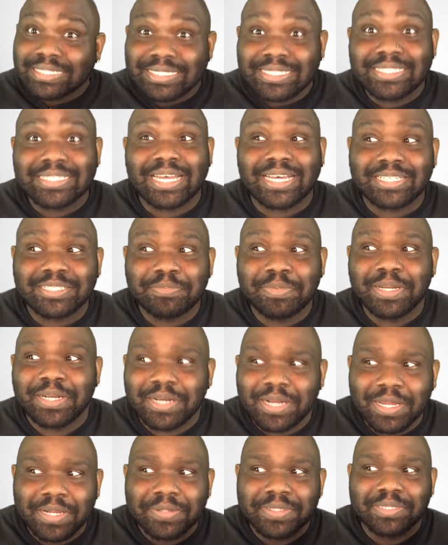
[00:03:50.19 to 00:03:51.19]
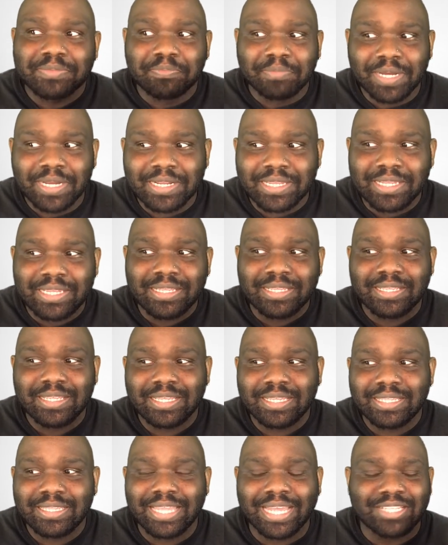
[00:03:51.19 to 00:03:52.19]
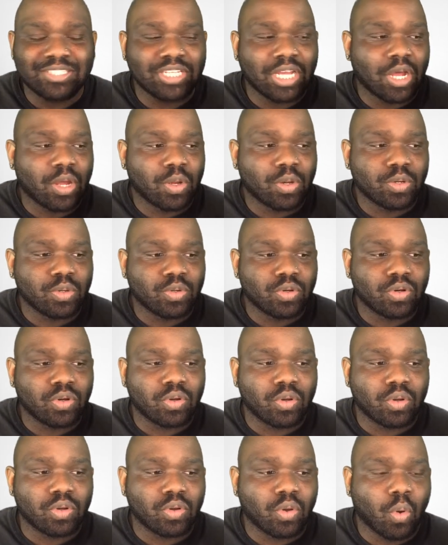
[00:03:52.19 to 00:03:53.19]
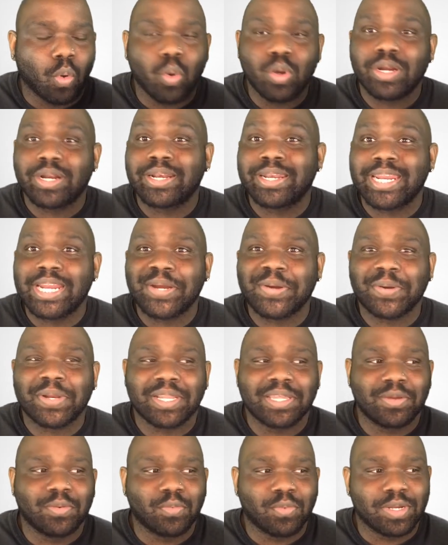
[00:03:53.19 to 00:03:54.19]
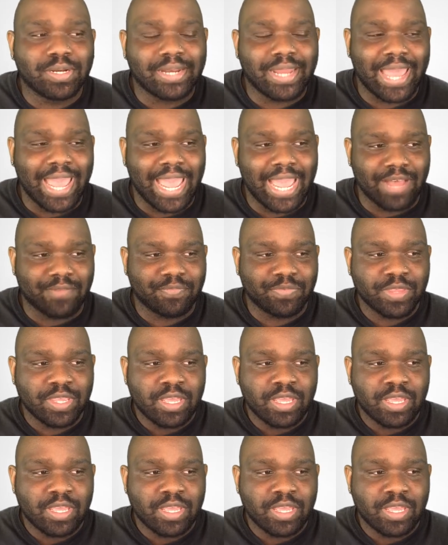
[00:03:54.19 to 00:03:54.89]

Y'all spending all this money that y'all ordinarily wouldn't have.